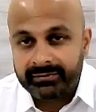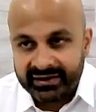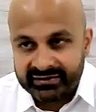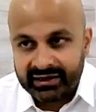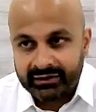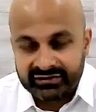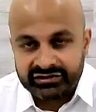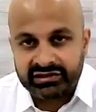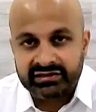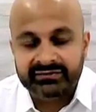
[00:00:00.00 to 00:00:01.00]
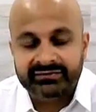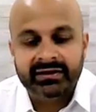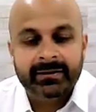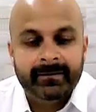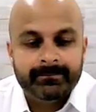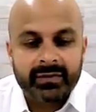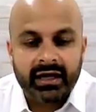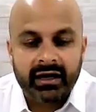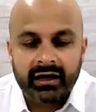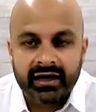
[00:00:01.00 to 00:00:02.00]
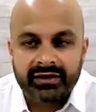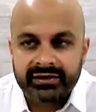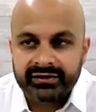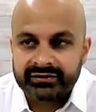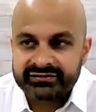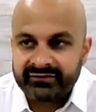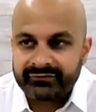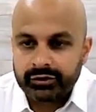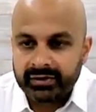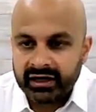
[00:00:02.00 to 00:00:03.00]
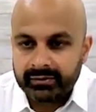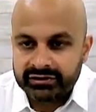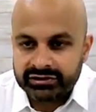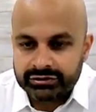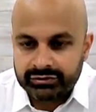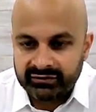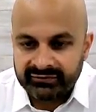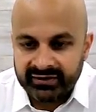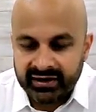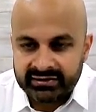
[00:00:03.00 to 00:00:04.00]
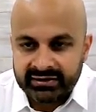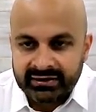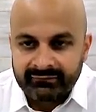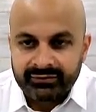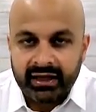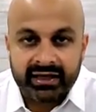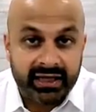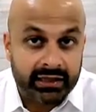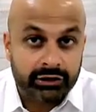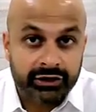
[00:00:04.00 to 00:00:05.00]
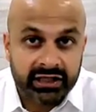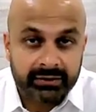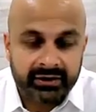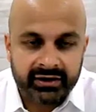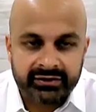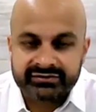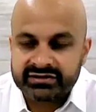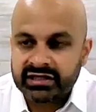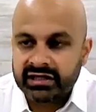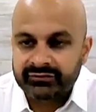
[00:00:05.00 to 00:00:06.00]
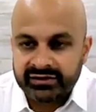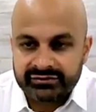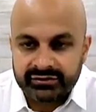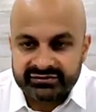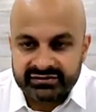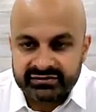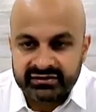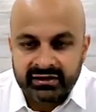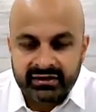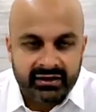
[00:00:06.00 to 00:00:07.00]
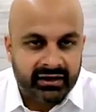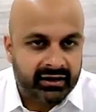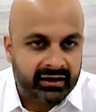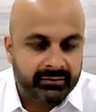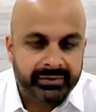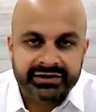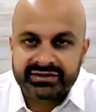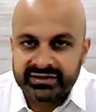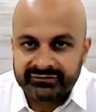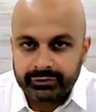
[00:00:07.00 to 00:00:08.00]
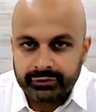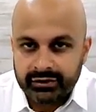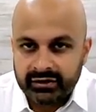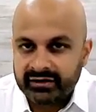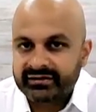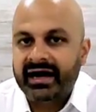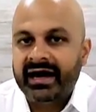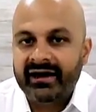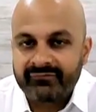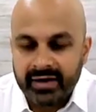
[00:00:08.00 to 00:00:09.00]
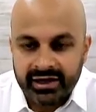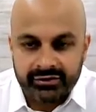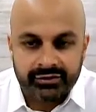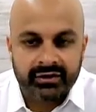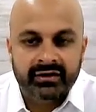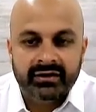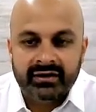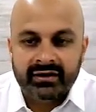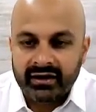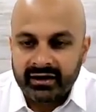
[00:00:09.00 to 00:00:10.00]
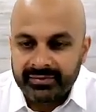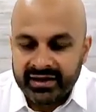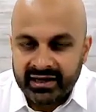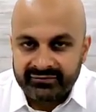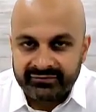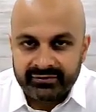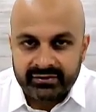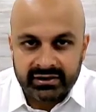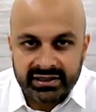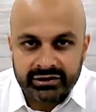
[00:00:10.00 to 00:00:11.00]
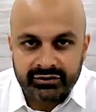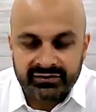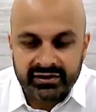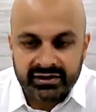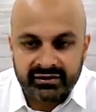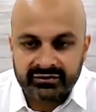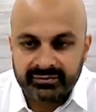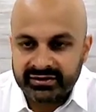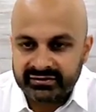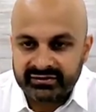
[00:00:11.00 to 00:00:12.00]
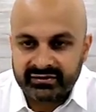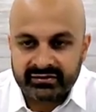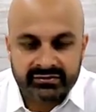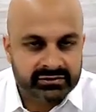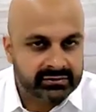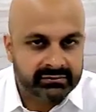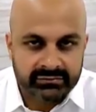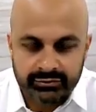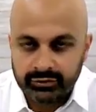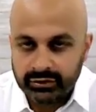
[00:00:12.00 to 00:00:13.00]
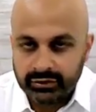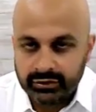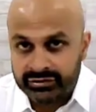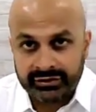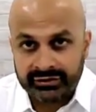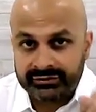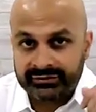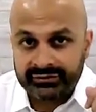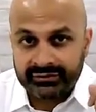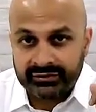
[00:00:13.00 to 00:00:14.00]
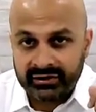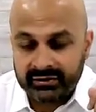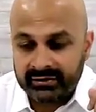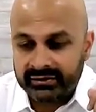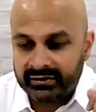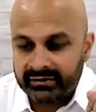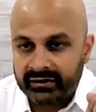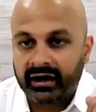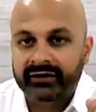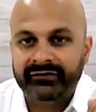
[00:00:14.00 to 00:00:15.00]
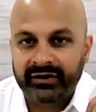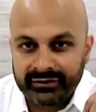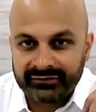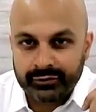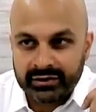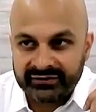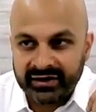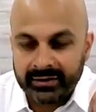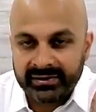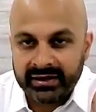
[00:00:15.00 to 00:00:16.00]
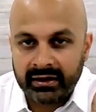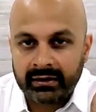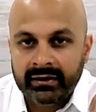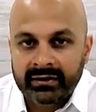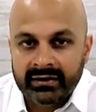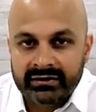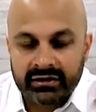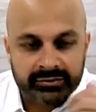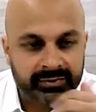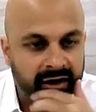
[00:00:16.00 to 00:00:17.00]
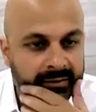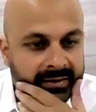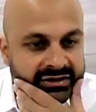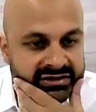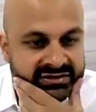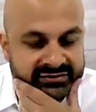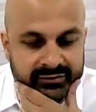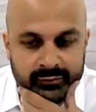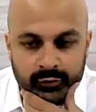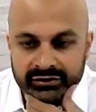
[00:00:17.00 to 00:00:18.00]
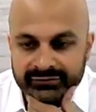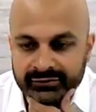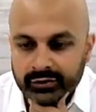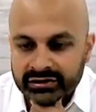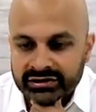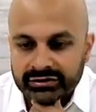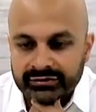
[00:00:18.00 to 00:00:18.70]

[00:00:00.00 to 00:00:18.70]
That's how it's achieved. Uh, and then there's that photobiomodulatory effect. Again, learning about it, there's a ton of resources, uh, a bunch of different protocols. I have my own um, that I've gleaned over the years, but there's a Rolando Toyos, who's sort of the, the, the godfather, if you will, of IPL. Dr. Periman, she does wonderful work too.